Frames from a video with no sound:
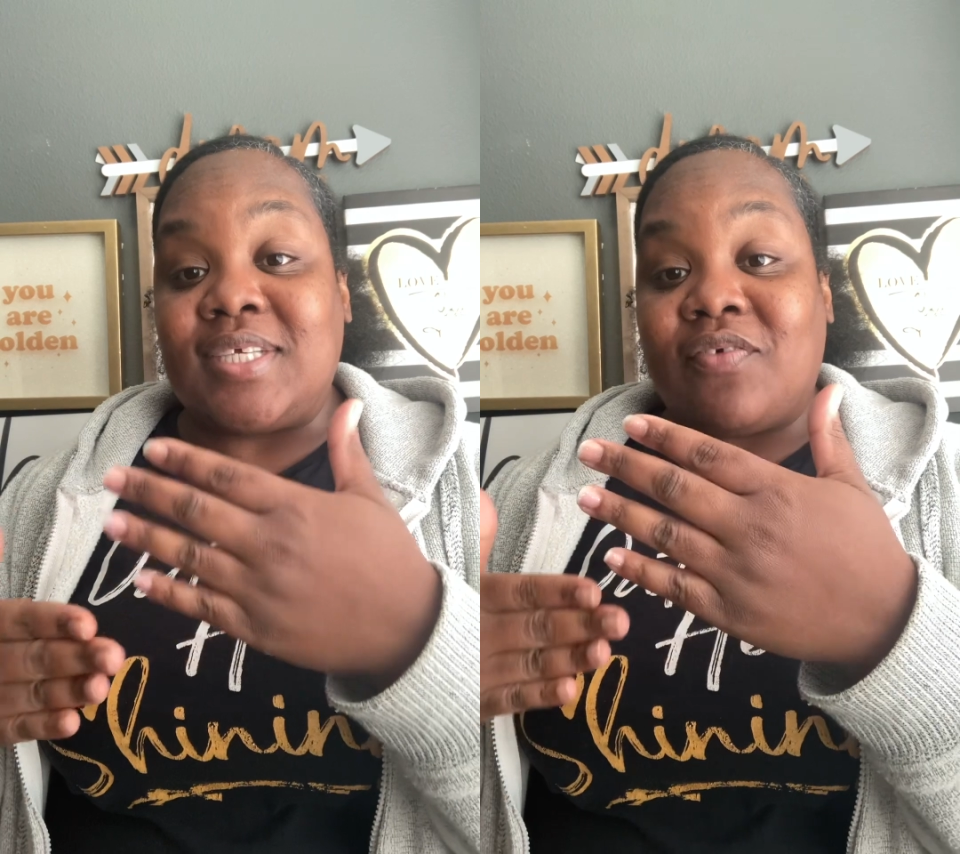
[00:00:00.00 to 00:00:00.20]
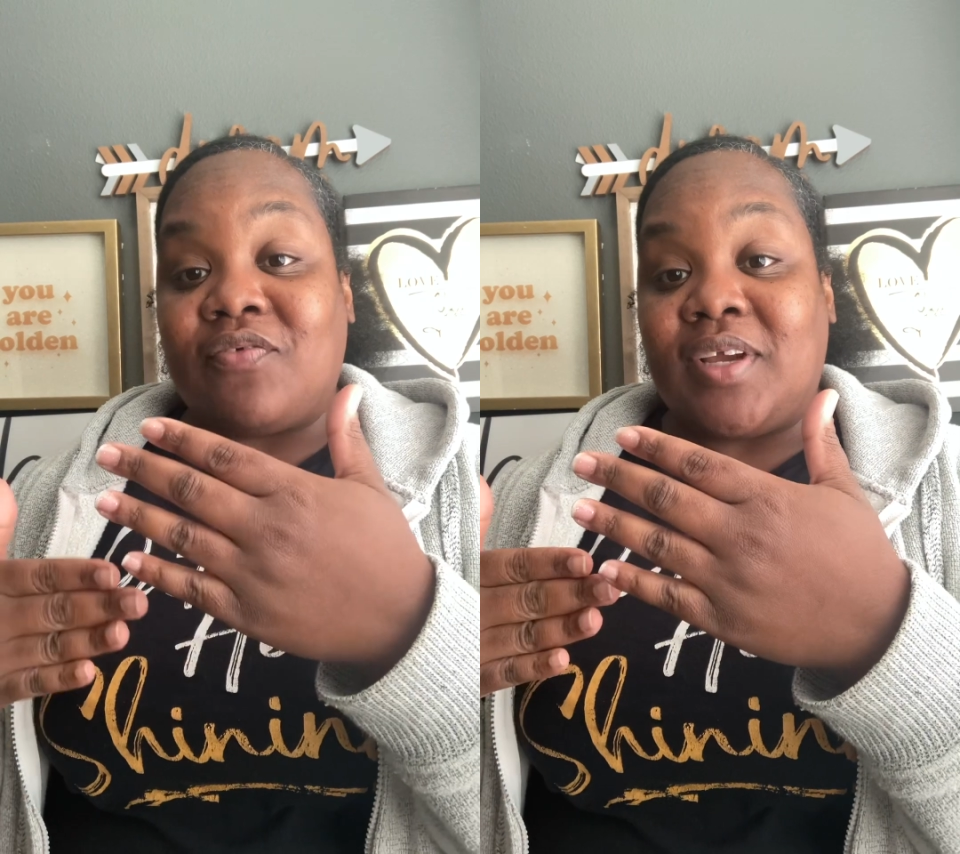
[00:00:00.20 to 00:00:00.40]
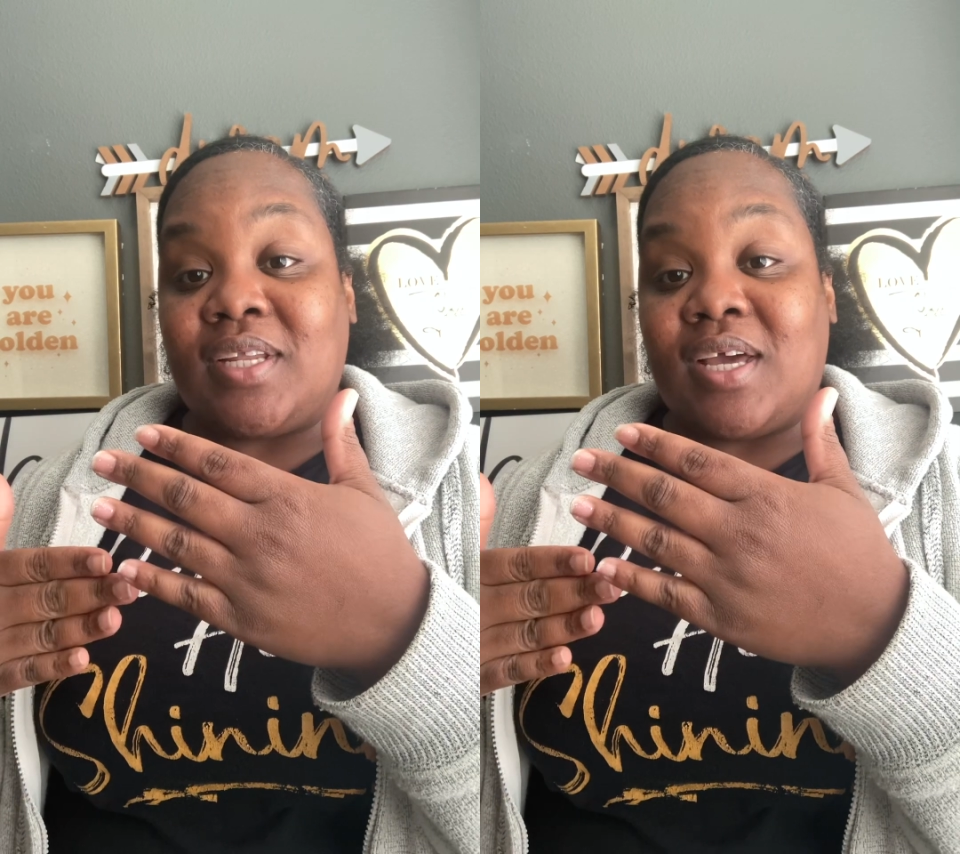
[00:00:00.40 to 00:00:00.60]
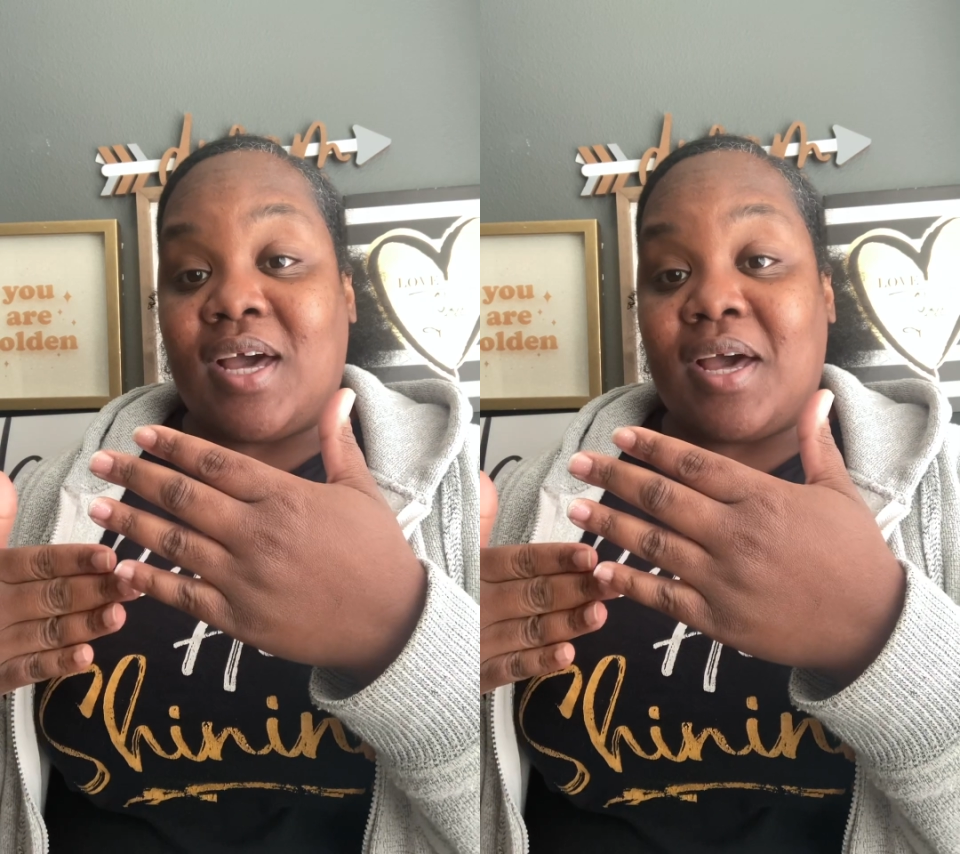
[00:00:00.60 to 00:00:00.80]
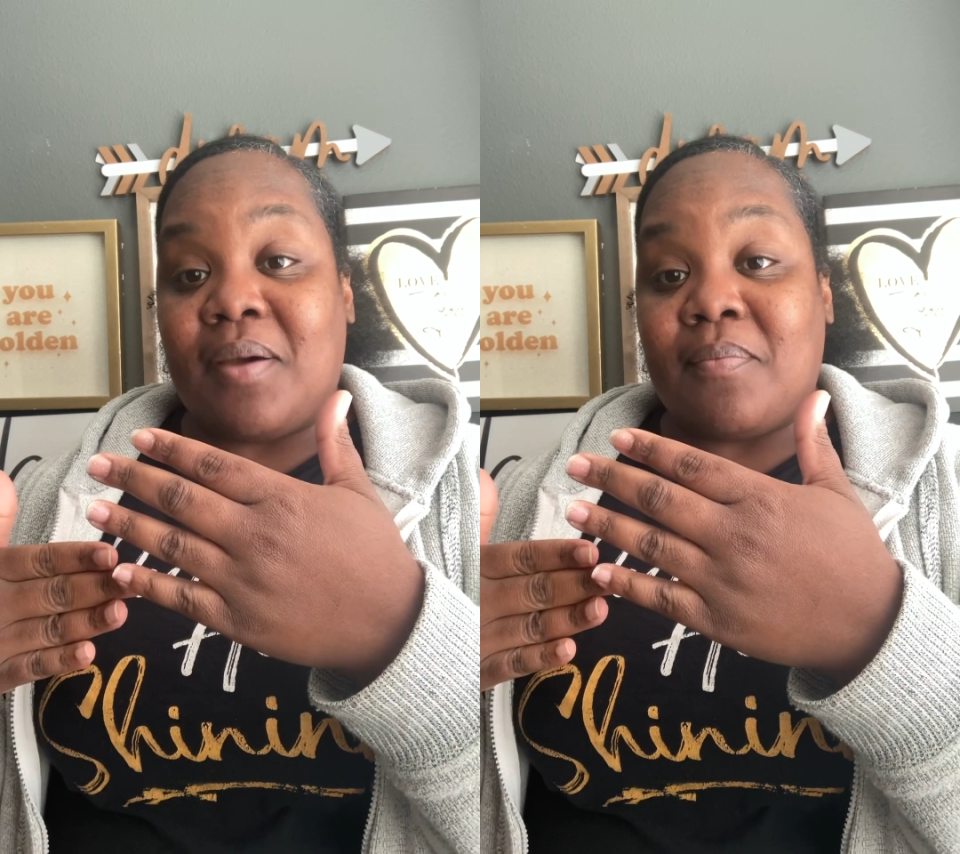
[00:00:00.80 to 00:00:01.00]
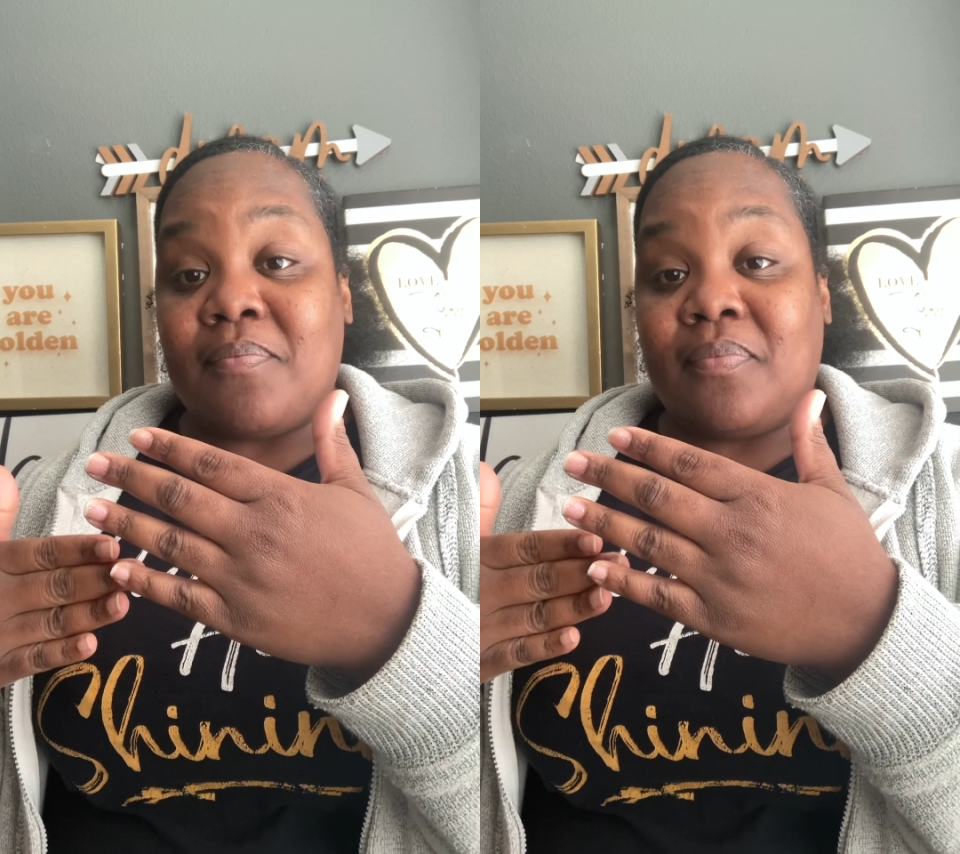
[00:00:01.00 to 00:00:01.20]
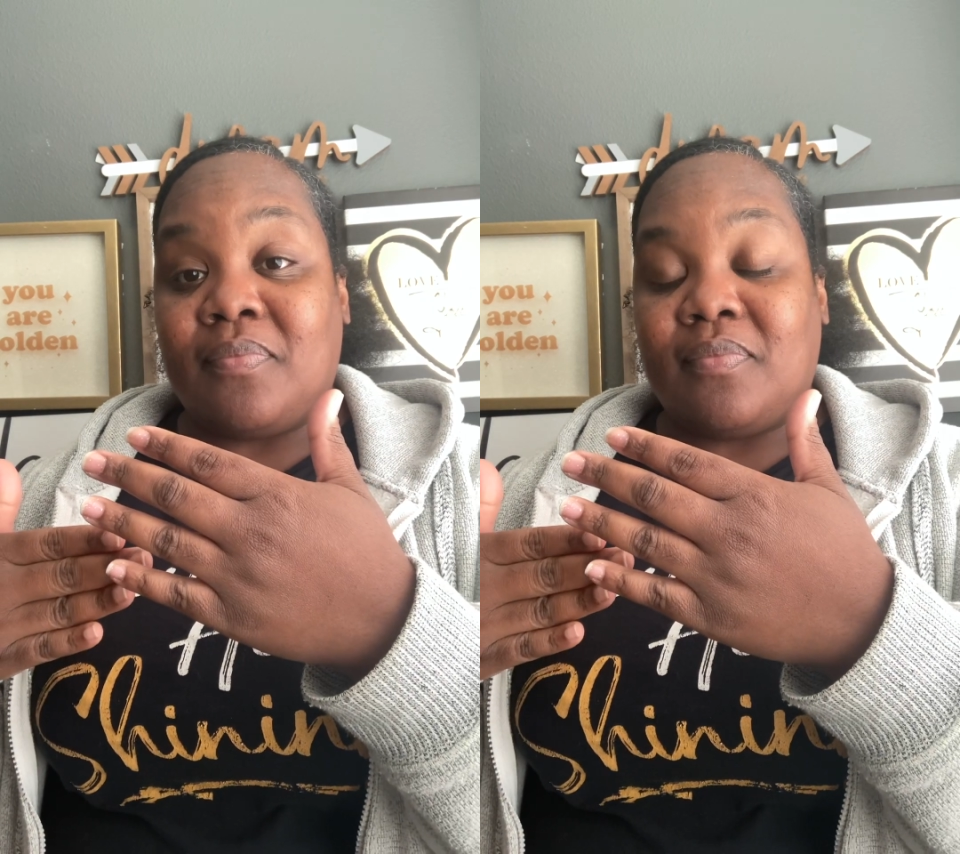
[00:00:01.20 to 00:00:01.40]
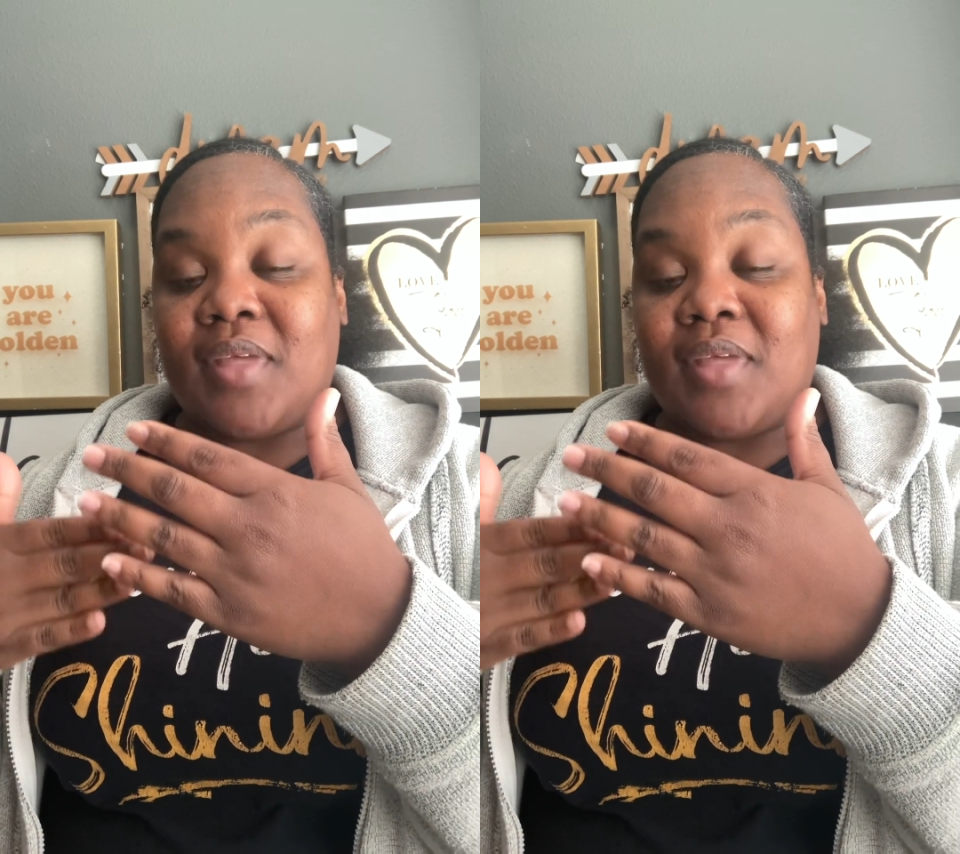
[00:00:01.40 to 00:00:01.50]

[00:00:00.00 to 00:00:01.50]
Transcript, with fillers: different um,